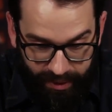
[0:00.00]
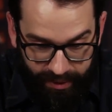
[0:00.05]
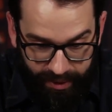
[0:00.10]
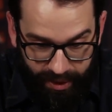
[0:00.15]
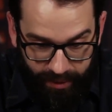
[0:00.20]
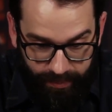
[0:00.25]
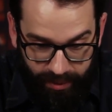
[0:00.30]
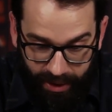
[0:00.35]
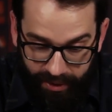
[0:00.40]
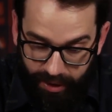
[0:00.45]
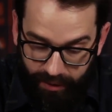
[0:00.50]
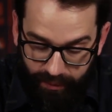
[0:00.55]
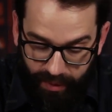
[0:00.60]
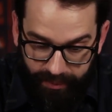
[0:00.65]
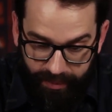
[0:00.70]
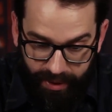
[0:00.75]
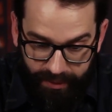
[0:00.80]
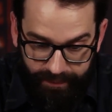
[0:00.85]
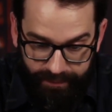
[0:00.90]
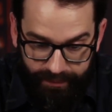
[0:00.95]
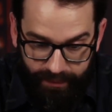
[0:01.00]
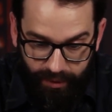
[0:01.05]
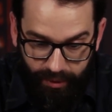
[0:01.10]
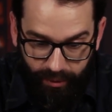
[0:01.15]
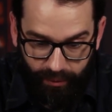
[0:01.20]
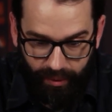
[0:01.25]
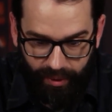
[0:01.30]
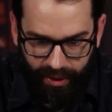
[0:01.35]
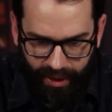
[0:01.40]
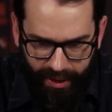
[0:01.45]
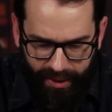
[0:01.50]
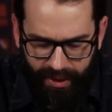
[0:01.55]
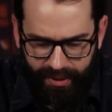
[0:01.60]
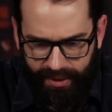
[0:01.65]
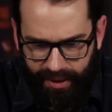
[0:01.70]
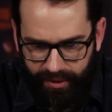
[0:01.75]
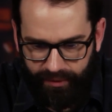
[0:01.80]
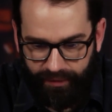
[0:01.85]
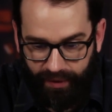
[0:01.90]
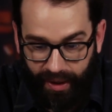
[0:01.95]
The pregnant women, who were not
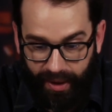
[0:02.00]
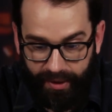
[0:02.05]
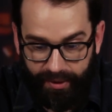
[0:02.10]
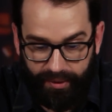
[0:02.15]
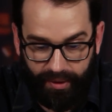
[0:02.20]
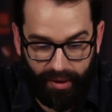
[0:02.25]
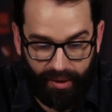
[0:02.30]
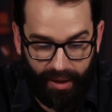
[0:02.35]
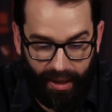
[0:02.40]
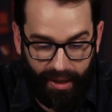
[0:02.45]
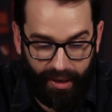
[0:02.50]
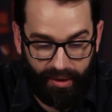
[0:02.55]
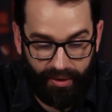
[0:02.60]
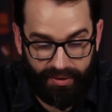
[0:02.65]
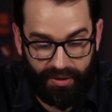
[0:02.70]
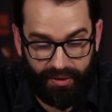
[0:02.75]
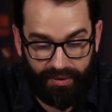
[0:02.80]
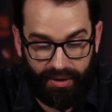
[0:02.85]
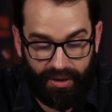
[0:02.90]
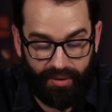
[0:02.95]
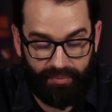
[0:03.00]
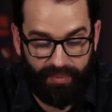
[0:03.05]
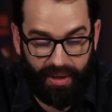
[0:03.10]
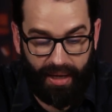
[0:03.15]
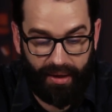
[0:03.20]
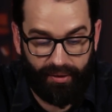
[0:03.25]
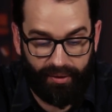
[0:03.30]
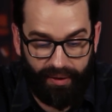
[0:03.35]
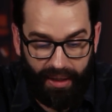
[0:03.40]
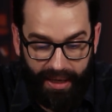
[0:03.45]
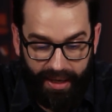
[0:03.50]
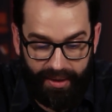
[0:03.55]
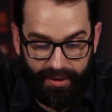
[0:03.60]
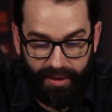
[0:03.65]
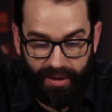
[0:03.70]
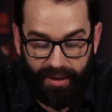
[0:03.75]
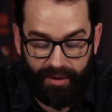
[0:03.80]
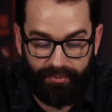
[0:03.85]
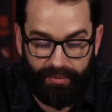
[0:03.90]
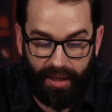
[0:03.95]
identified, are housed at the embattled
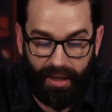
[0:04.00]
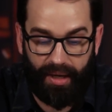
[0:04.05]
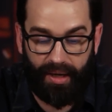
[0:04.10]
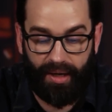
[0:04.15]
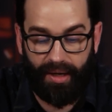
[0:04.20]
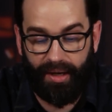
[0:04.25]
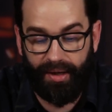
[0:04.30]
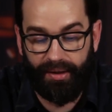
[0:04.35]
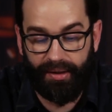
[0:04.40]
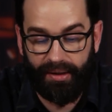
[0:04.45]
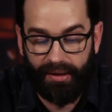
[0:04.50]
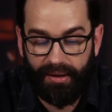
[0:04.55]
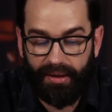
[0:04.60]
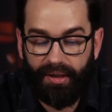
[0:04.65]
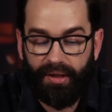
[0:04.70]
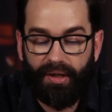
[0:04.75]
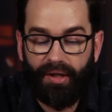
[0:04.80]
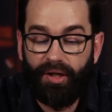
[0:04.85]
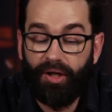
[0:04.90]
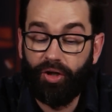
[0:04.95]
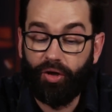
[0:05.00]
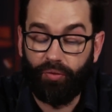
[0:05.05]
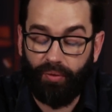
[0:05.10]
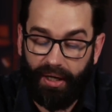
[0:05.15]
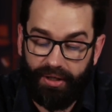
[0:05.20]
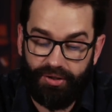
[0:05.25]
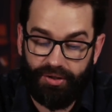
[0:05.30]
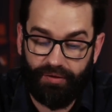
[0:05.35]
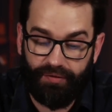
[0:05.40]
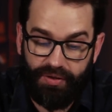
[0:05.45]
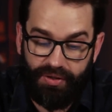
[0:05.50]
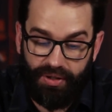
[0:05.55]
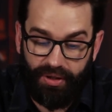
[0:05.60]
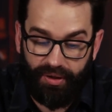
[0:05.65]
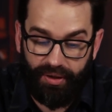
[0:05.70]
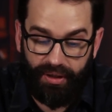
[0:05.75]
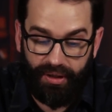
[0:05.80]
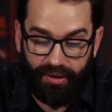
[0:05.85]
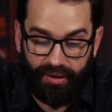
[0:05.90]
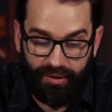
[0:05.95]
Edna Mahan Correctional
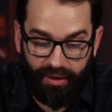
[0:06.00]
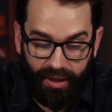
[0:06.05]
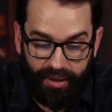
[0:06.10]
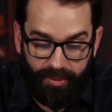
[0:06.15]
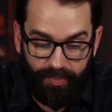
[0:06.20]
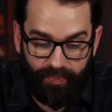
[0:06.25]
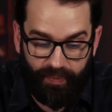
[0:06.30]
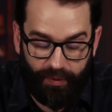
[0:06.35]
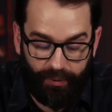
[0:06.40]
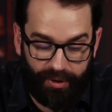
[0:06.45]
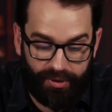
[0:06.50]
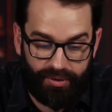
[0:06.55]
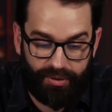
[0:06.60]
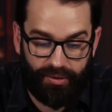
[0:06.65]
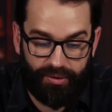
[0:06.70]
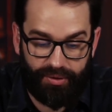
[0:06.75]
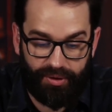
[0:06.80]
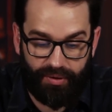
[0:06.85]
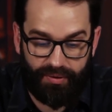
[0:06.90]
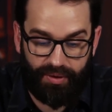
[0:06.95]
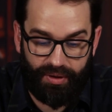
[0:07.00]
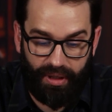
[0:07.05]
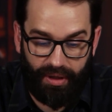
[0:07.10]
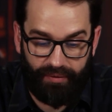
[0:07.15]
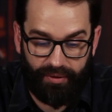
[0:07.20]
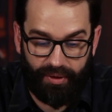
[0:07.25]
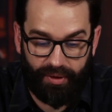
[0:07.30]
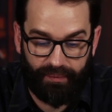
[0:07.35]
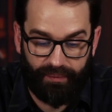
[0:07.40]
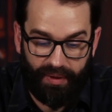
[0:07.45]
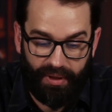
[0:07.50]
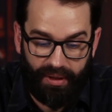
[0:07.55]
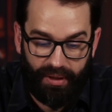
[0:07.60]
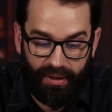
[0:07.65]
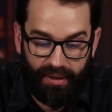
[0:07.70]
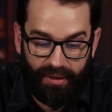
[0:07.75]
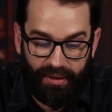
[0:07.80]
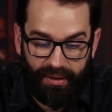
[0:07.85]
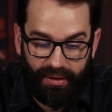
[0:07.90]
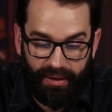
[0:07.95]
Facility in Clinton, which New Jersey governor
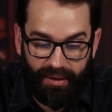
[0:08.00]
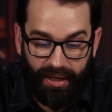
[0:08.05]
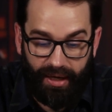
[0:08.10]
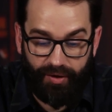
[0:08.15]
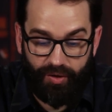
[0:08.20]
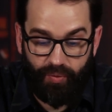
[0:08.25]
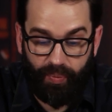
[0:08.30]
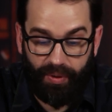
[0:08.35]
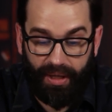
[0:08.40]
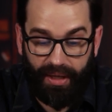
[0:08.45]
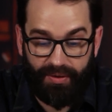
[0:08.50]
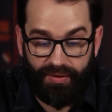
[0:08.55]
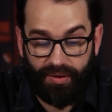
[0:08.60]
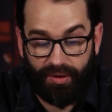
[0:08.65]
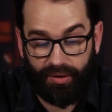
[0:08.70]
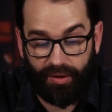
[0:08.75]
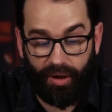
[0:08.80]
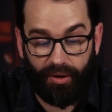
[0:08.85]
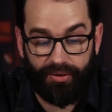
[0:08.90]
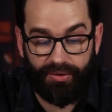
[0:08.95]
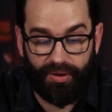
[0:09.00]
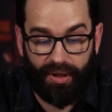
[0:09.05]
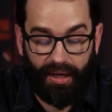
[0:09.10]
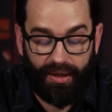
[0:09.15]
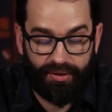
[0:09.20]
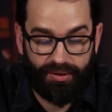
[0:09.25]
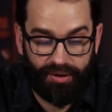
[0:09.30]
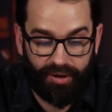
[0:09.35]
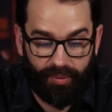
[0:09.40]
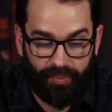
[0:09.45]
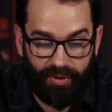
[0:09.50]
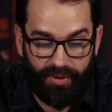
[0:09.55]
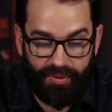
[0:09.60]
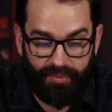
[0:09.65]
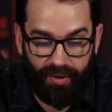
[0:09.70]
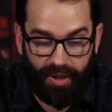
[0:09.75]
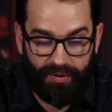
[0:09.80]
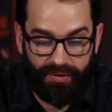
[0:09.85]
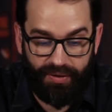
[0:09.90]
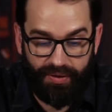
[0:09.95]
announced plans to close last year.
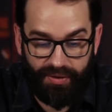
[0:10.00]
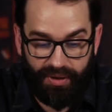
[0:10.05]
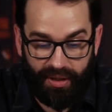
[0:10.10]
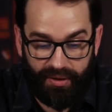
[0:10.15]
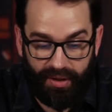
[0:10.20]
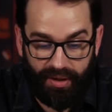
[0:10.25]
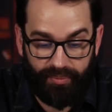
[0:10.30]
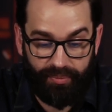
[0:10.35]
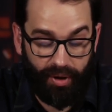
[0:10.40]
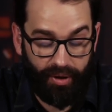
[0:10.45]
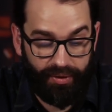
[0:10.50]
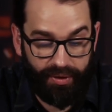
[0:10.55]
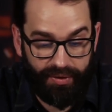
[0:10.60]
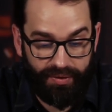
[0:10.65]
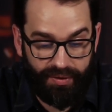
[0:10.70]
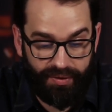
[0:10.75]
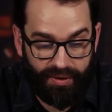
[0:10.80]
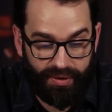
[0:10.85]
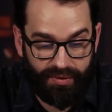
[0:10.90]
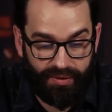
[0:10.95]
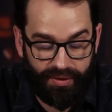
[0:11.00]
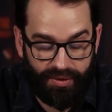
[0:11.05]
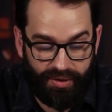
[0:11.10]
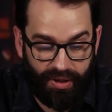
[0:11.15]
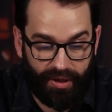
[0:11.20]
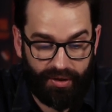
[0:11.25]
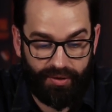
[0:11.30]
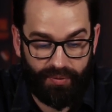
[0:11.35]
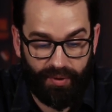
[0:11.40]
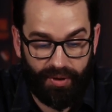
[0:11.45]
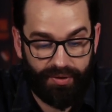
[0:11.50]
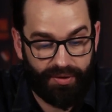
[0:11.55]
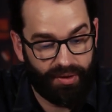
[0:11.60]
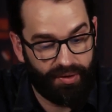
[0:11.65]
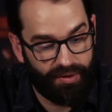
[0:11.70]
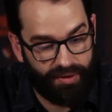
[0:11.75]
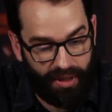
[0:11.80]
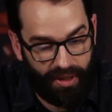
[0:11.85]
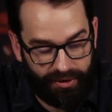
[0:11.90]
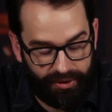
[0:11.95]
Prison bosses said that in both instances, the sex was
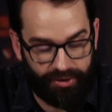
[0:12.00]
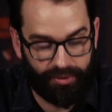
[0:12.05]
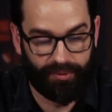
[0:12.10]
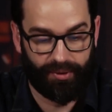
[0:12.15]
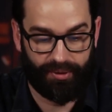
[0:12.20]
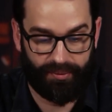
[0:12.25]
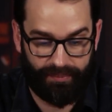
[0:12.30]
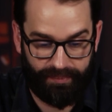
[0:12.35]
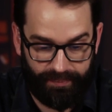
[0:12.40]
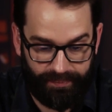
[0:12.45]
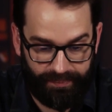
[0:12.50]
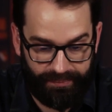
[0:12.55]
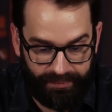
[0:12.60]
consensual.